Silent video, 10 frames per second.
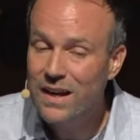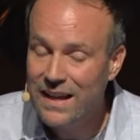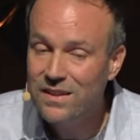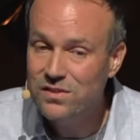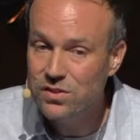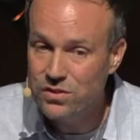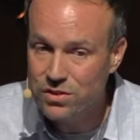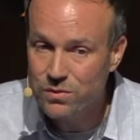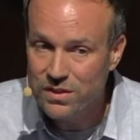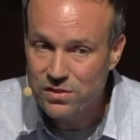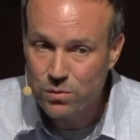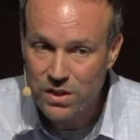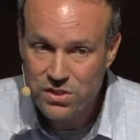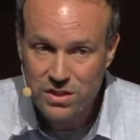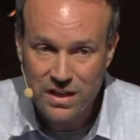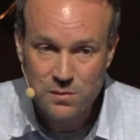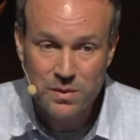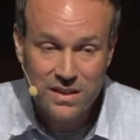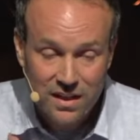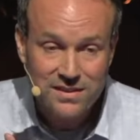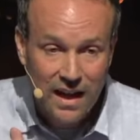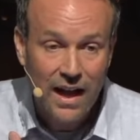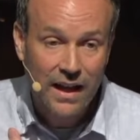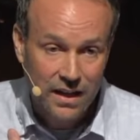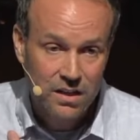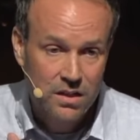answer to his question as, because I,